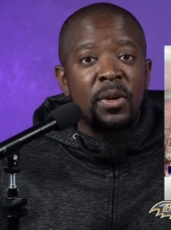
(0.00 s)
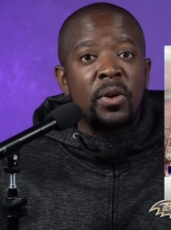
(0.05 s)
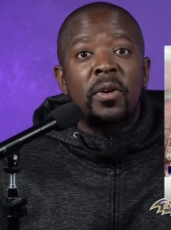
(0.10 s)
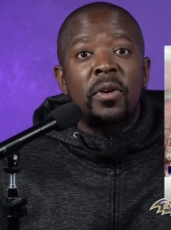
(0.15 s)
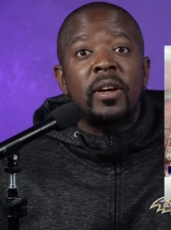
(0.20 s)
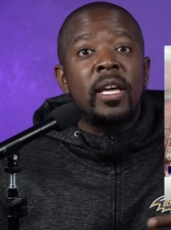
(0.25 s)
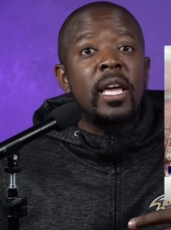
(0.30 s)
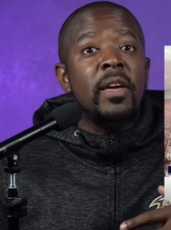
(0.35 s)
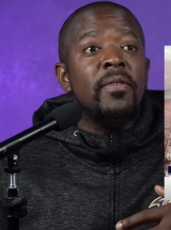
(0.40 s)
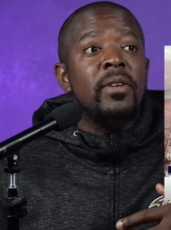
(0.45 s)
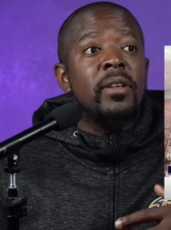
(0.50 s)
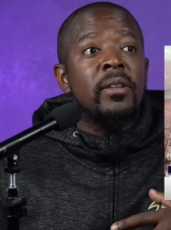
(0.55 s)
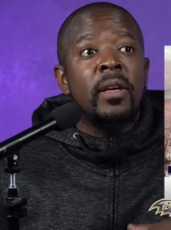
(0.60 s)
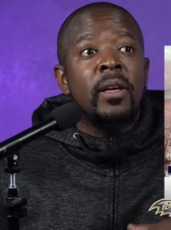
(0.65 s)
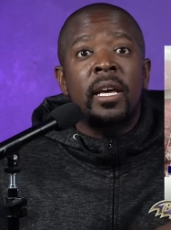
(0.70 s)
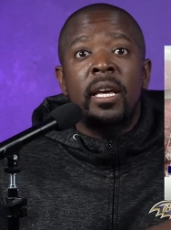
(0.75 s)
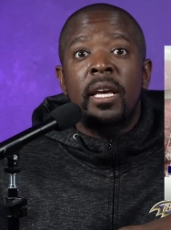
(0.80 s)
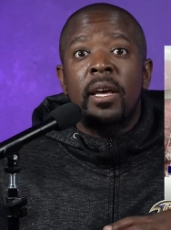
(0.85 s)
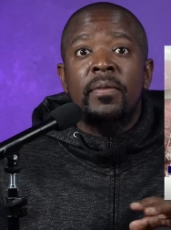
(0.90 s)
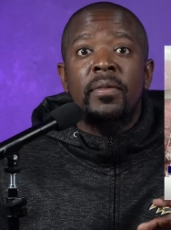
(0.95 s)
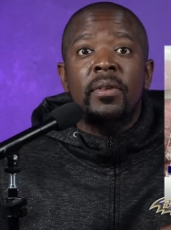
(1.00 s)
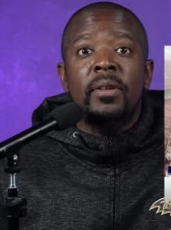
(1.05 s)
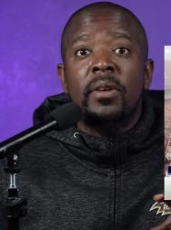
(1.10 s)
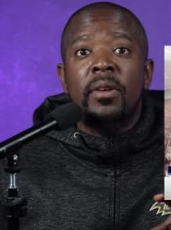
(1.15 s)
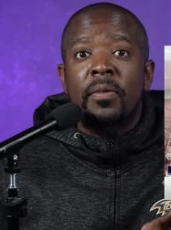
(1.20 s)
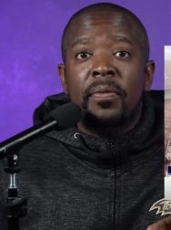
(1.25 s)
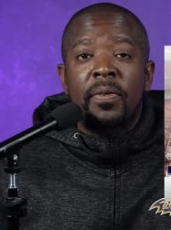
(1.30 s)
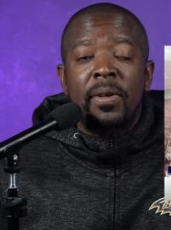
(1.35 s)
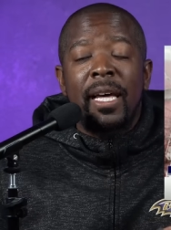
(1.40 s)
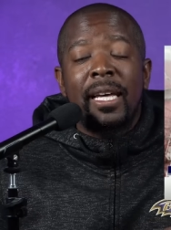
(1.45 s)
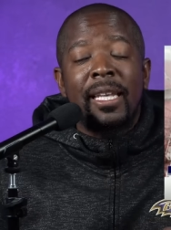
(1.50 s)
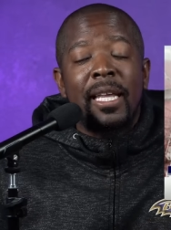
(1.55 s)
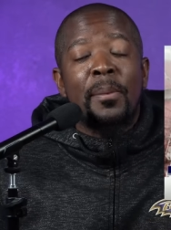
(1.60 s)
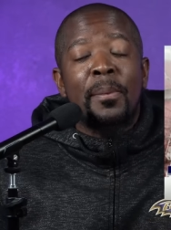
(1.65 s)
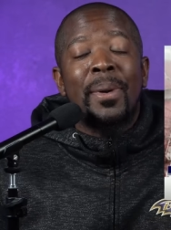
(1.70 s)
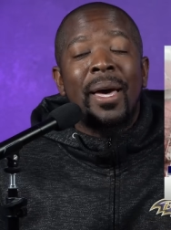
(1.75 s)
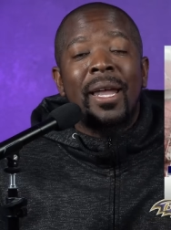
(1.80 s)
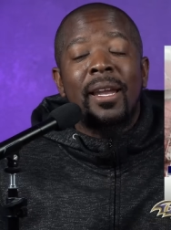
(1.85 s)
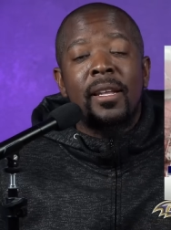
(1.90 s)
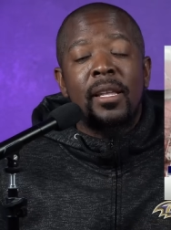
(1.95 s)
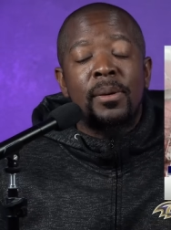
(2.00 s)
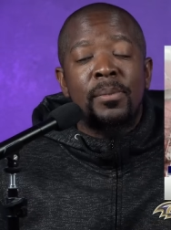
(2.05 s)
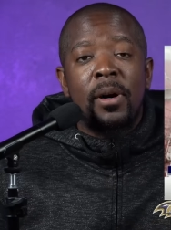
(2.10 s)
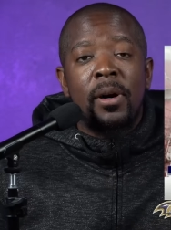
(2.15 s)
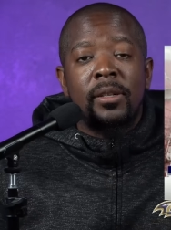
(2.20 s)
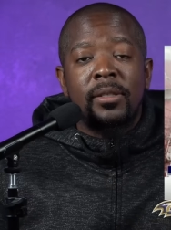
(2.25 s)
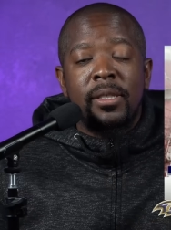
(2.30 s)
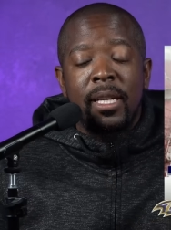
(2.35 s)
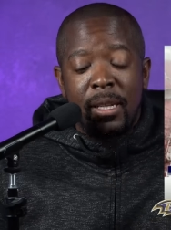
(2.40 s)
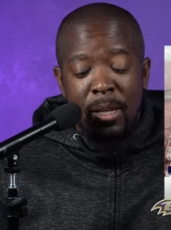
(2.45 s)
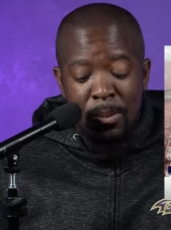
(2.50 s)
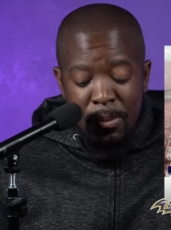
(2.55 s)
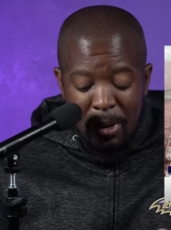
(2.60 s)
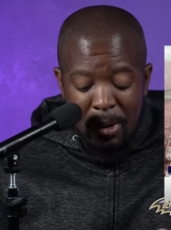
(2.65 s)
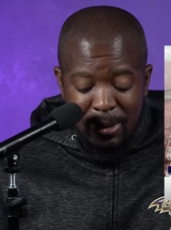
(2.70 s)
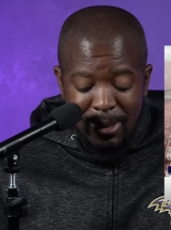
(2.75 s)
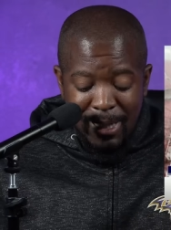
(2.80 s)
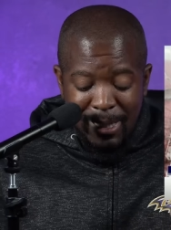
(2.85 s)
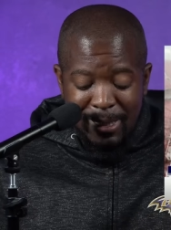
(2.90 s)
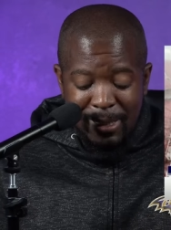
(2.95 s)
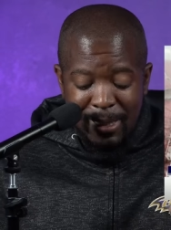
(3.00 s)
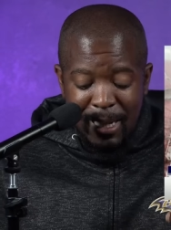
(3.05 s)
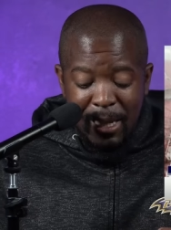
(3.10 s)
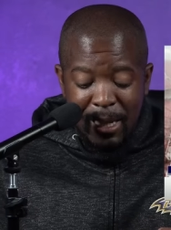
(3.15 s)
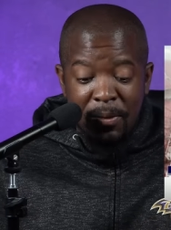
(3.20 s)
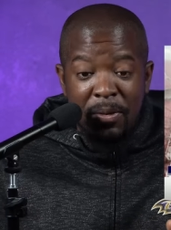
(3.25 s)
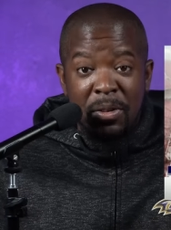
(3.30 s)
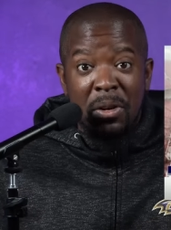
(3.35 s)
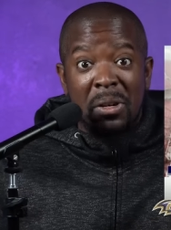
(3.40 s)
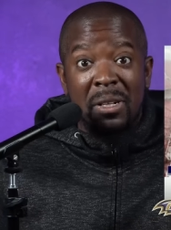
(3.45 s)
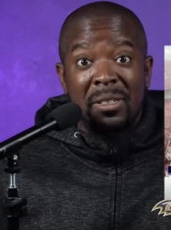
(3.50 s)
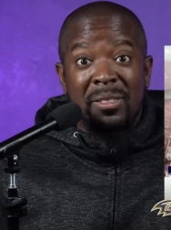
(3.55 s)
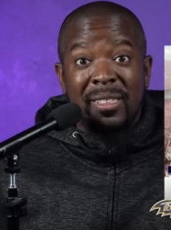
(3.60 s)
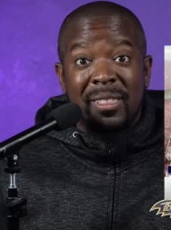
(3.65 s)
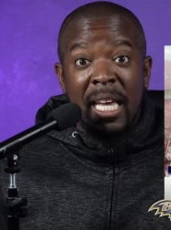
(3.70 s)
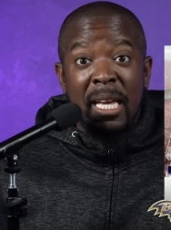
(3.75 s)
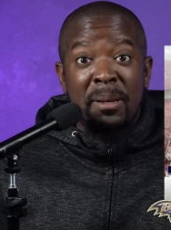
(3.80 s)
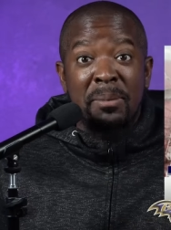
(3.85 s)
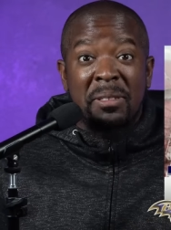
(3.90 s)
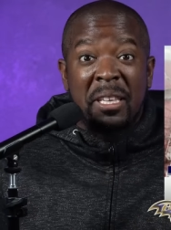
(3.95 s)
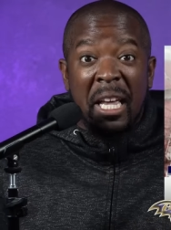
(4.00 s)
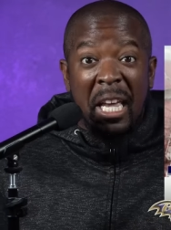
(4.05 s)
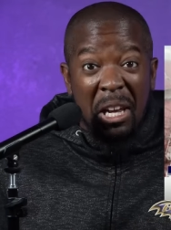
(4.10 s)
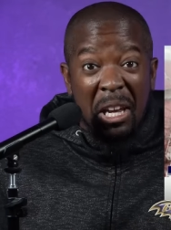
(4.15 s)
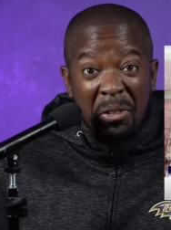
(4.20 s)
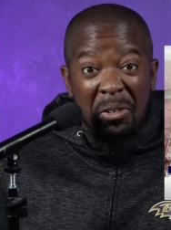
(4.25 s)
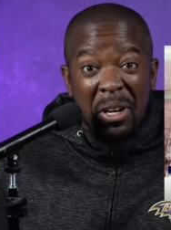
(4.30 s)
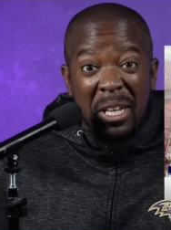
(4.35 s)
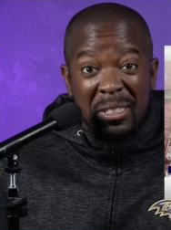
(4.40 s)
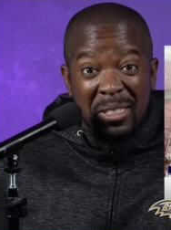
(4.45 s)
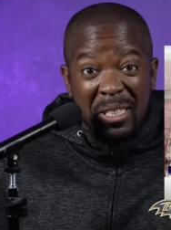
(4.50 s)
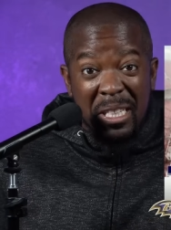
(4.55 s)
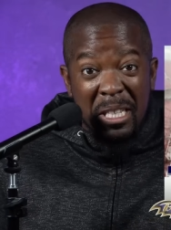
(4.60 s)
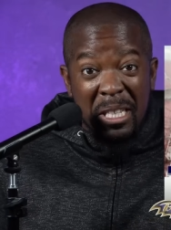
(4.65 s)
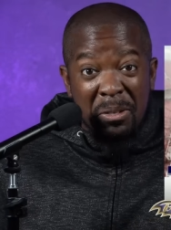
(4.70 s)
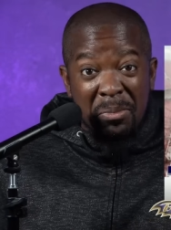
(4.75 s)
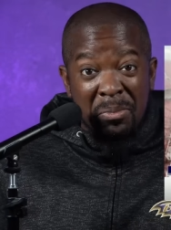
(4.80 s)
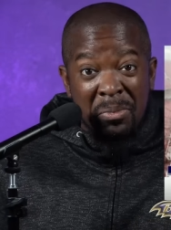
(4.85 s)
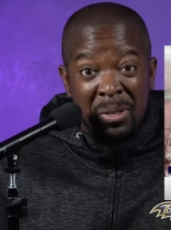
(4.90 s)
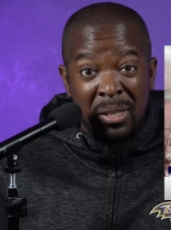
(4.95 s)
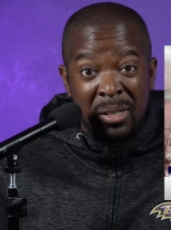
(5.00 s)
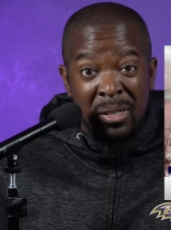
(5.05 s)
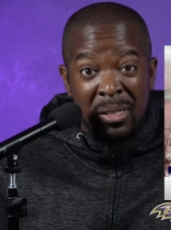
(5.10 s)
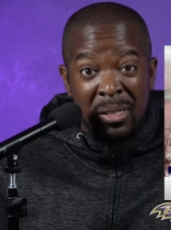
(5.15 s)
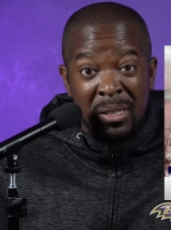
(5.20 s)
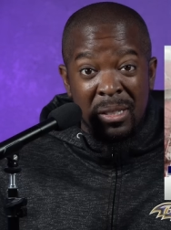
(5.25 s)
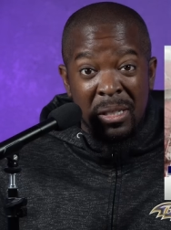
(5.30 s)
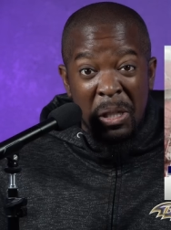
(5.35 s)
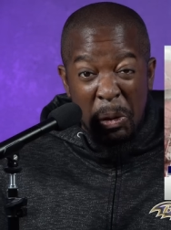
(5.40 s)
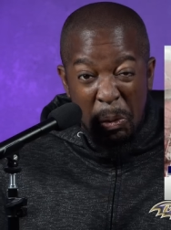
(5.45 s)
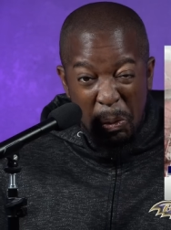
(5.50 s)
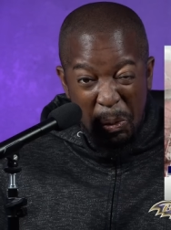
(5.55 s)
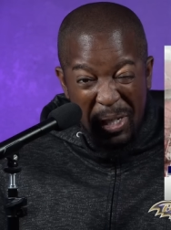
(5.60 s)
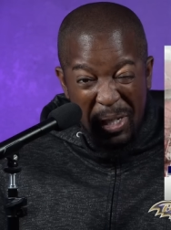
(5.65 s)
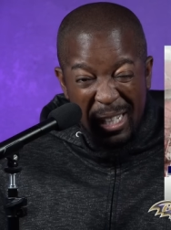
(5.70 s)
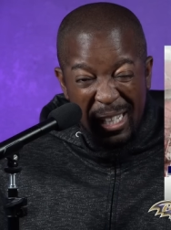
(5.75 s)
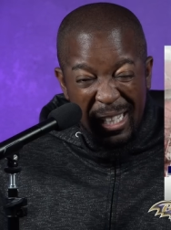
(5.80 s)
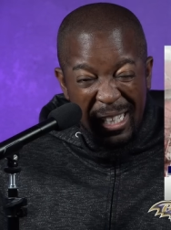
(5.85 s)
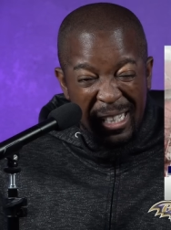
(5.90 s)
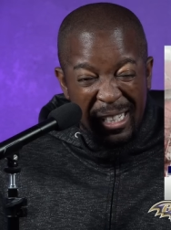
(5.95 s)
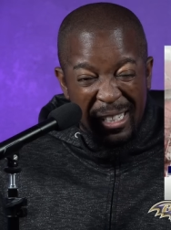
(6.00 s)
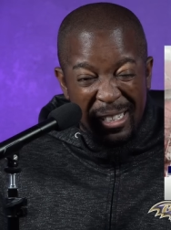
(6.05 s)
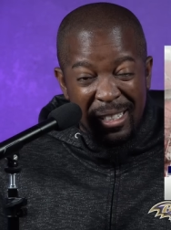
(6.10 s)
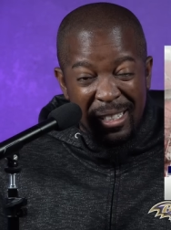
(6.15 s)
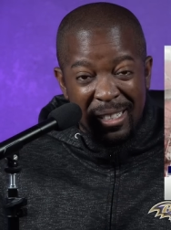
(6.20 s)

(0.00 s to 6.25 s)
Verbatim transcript: Or even if you don't feel like they better than Lamar Jackson, Lamar Jackson not even on the same tier as them? Really?